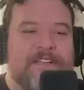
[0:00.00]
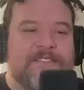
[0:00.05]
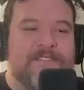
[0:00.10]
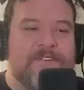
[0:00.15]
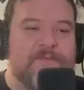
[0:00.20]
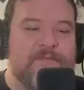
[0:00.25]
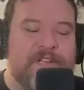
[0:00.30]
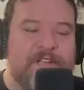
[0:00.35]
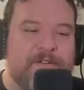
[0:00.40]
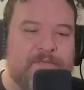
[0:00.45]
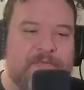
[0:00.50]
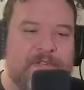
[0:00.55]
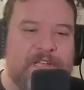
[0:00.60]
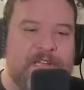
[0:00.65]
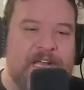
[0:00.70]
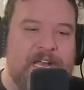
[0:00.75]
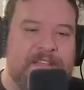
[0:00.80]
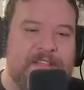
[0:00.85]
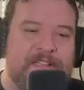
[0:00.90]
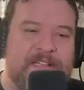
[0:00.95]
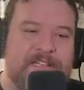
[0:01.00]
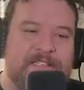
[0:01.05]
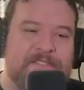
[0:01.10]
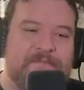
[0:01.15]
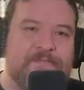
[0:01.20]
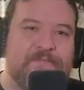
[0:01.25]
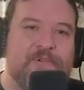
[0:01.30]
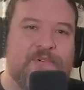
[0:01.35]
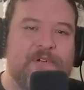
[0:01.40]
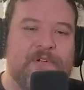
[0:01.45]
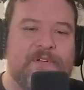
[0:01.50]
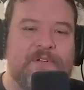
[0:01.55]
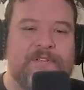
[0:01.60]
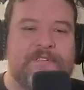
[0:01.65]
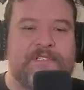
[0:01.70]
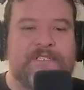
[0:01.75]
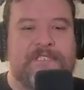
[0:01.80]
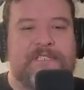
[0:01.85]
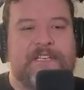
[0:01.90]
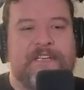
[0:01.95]
So we we I think that's
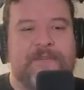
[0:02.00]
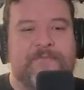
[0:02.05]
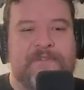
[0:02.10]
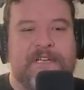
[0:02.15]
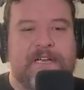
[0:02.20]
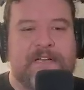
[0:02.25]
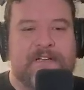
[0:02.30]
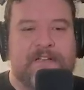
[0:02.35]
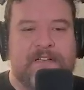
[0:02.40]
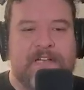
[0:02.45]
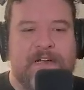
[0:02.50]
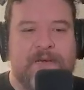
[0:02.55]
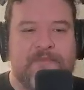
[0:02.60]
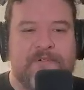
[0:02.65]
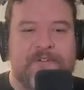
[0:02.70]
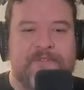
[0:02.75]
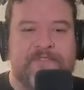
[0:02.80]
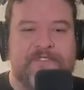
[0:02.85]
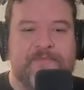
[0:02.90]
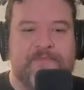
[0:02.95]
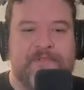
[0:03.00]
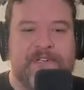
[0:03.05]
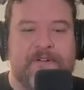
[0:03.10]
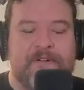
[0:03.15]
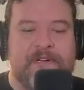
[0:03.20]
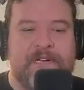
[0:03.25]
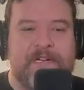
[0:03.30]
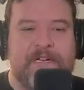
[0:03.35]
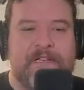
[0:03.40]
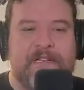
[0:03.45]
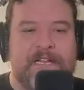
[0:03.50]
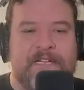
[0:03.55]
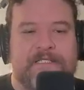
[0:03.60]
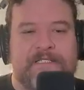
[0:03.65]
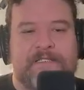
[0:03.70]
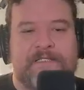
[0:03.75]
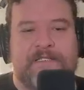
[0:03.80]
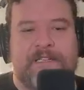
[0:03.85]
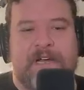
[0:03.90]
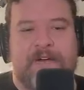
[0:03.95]
important to keep that collaborative spirit.
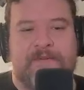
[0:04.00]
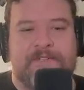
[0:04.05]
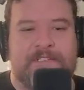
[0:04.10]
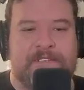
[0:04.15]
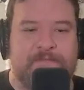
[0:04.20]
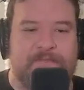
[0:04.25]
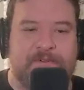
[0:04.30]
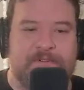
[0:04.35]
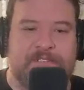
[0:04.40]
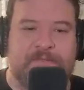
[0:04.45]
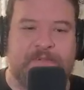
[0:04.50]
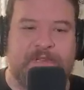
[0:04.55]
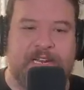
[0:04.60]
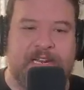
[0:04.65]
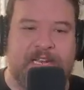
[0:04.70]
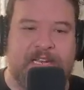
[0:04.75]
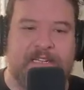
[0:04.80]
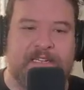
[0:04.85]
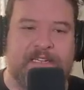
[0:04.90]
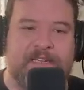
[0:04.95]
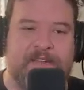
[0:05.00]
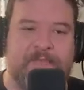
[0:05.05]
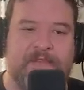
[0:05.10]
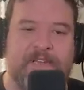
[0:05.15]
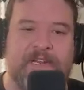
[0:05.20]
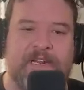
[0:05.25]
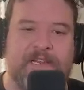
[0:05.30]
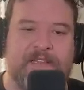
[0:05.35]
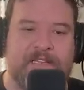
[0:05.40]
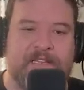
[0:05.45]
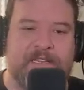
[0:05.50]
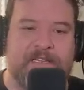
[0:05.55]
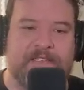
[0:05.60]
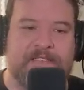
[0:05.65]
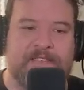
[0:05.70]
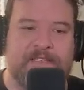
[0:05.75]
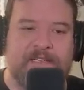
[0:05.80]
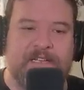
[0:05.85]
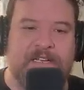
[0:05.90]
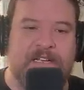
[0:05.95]
That's how it's supposed to be in academia, and I think
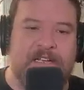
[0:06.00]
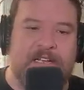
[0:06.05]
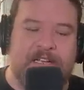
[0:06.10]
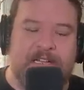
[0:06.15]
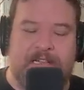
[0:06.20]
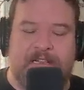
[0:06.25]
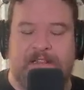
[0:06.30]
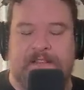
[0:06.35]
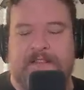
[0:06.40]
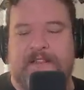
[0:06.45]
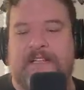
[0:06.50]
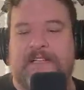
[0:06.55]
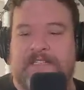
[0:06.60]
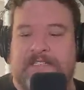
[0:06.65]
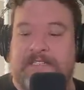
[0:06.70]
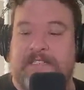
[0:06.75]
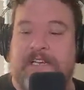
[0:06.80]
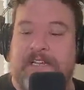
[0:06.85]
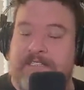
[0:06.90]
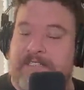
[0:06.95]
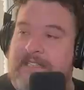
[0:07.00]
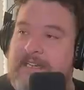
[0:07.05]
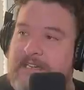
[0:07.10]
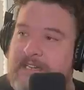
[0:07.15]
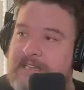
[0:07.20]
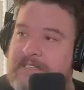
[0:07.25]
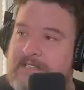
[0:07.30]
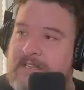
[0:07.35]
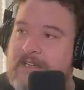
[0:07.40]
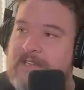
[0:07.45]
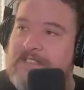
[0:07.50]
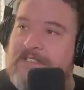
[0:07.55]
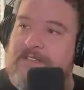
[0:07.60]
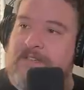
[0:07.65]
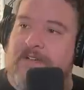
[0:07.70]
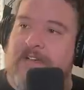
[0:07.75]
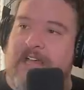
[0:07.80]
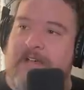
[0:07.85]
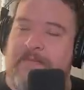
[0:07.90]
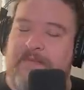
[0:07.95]
it's it's nice that it's
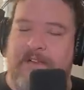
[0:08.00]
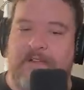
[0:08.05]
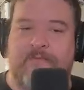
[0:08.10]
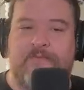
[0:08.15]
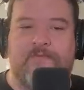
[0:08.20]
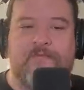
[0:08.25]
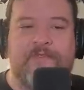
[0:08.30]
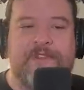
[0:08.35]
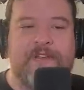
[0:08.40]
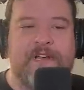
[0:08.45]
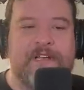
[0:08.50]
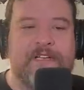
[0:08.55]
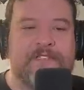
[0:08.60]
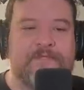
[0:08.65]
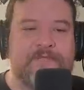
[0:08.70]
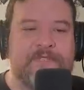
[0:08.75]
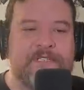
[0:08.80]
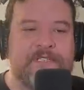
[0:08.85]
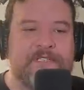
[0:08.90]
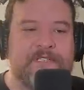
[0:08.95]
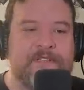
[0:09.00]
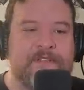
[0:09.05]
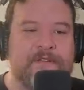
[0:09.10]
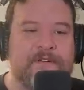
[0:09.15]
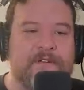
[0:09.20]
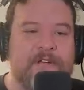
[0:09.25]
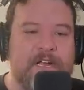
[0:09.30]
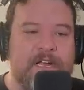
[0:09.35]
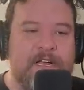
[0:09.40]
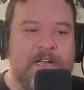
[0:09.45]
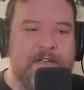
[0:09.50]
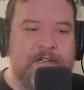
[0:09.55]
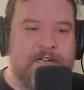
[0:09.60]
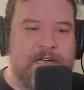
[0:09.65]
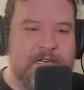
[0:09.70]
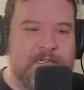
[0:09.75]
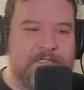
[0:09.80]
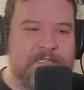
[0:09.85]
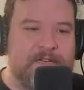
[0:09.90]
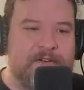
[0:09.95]
also happening with us with these other
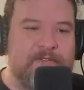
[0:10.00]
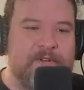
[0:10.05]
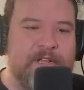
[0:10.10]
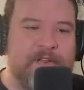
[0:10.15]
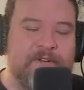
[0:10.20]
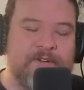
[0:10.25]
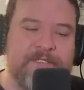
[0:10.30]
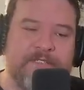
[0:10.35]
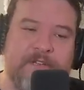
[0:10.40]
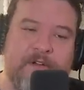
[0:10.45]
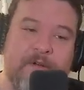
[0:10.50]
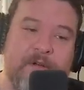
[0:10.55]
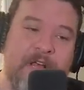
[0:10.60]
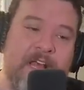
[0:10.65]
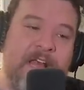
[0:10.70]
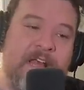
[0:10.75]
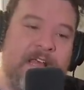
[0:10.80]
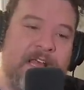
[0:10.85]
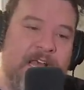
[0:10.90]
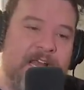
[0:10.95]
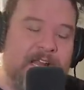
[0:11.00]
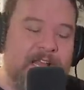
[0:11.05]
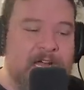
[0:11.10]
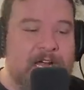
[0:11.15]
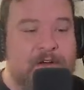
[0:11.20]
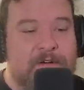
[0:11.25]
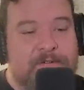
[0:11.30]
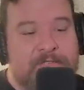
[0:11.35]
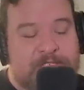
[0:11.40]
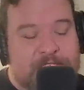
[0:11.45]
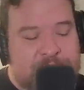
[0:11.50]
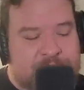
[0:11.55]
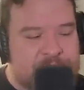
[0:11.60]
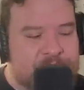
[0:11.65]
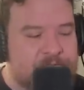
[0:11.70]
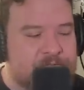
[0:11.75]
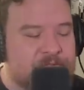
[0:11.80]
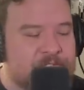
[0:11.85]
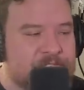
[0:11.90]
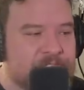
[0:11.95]
content creators. So anyhow,
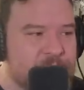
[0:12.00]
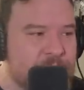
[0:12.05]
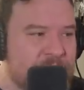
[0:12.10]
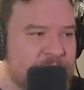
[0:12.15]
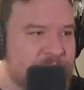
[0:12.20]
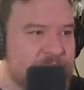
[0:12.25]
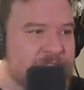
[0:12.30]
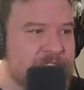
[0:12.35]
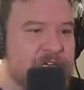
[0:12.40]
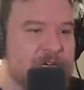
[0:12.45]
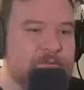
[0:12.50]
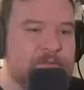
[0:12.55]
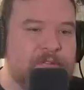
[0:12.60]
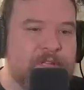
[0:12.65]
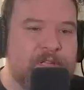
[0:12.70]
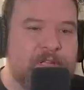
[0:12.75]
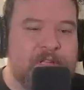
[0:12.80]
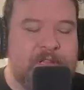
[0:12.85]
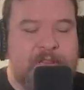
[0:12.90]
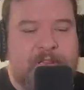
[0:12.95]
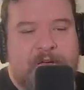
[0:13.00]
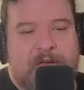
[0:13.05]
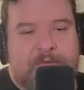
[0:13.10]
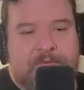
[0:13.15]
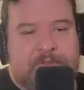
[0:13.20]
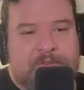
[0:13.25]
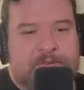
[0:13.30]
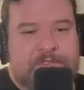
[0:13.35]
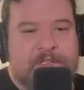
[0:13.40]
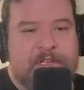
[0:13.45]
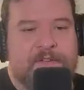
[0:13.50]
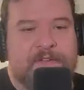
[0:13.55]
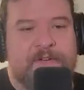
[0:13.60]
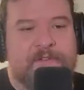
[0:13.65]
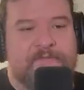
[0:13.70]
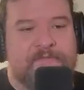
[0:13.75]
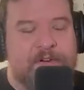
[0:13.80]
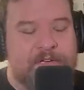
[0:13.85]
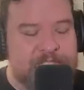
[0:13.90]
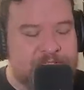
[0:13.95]
just just wanted to shout uh, out those
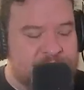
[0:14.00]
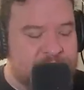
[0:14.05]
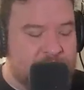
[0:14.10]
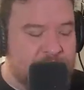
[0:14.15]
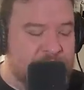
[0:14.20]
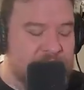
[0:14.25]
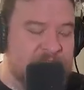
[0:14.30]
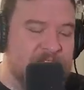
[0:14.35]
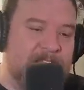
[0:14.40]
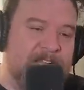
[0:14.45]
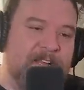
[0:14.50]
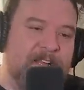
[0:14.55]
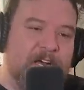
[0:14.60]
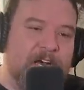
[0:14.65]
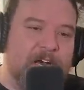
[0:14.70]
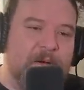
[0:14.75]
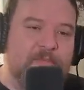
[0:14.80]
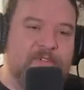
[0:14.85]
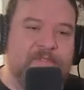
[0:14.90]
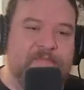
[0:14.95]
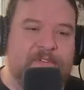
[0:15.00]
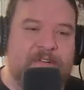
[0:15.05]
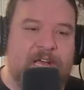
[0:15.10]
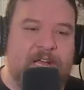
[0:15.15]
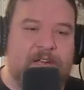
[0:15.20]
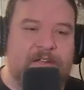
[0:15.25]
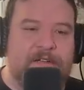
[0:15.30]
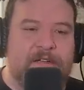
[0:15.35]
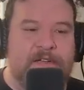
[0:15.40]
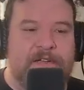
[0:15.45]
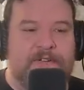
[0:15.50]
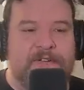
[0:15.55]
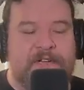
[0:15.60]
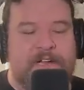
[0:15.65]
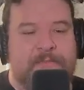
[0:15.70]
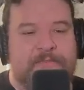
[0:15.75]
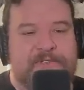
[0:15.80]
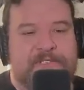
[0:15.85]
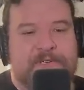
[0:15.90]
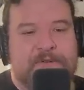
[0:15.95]
other friends of ours. Um, we've got a, a, good
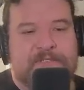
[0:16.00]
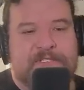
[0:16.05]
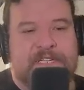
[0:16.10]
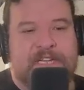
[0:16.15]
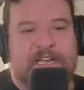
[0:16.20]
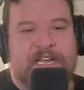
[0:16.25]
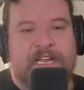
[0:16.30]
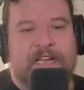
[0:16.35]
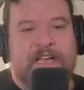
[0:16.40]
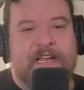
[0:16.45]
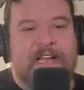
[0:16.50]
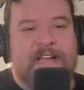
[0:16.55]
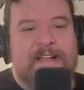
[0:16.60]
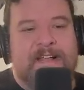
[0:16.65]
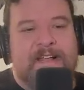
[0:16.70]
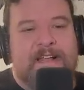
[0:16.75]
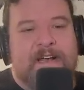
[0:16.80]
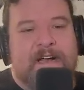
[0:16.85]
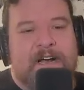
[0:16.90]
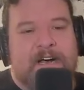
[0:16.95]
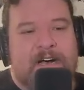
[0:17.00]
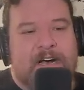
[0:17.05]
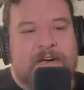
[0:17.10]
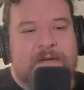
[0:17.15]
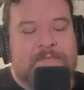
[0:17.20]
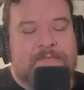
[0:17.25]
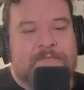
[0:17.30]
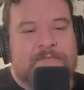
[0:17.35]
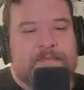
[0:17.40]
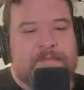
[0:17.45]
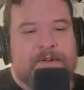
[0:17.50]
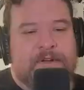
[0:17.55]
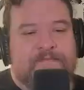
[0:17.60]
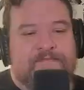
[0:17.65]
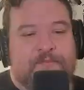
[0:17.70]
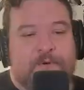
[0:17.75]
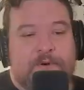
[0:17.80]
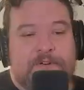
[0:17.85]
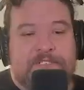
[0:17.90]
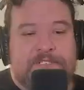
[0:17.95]
episode today. Um,
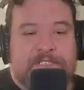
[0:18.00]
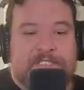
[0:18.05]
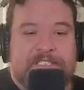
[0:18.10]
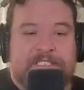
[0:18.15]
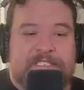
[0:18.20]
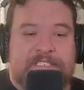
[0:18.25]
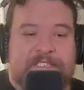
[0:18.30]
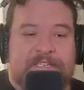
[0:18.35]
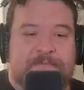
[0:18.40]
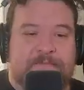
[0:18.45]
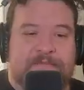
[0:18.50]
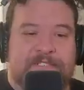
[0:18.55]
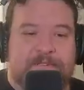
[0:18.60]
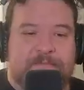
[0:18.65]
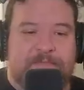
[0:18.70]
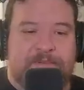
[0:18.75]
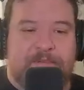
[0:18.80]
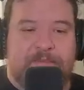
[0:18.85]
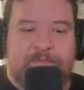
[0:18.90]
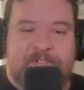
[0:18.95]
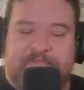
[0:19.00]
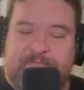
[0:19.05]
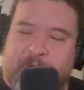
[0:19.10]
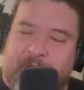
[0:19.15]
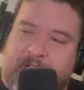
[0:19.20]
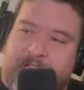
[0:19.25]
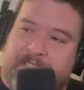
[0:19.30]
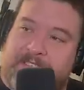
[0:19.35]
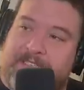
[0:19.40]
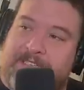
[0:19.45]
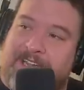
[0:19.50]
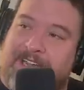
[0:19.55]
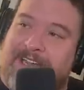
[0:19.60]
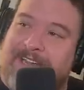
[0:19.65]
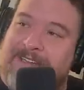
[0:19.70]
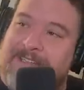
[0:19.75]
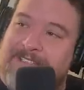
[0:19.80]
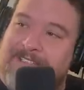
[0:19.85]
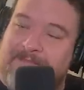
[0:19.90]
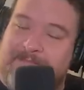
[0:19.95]
unfortunately, some some people have passed
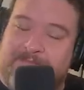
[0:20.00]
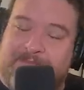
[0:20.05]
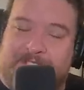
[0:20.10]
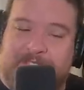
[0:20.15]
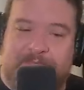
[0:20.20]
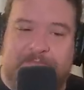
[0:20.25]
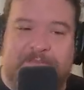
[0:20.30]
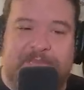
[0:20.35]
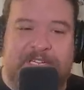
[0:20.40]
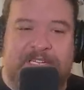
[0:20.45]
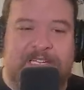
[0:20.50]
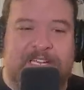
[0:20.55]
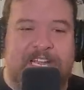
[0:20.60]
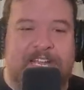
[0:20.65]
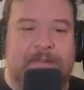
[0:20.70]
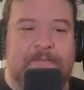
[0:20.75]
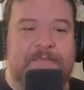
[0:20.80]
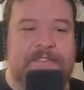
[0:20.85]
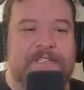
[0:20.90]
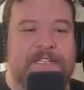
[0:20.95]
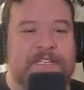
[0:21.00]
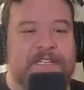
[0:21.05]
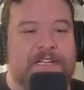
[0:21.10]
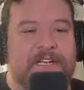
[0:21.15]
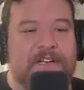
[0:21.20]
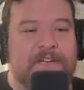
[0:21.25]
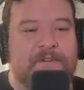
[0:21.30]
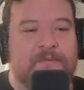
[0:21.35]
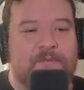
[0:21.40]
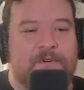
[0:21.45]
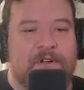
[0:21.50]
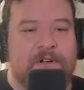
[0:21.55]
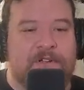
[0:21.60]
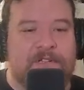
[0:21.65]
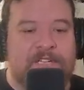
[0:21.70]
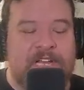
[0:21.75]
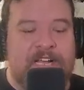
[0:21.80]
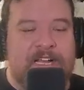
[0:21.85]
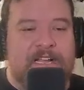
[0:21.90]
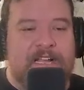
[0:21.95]
on, some some big names in the
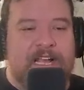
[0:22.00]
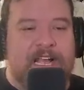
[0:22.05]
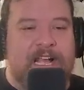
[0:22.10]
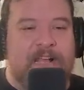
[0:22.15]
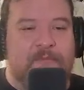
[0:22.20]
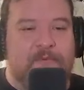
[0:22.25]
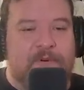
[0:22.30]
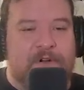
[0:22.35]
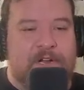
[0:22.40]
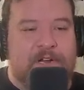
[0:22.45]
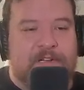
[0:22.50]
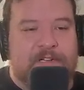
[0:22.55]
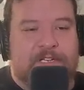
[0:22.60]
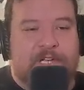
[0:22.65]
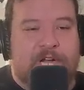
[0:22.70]
underworld, and we're going to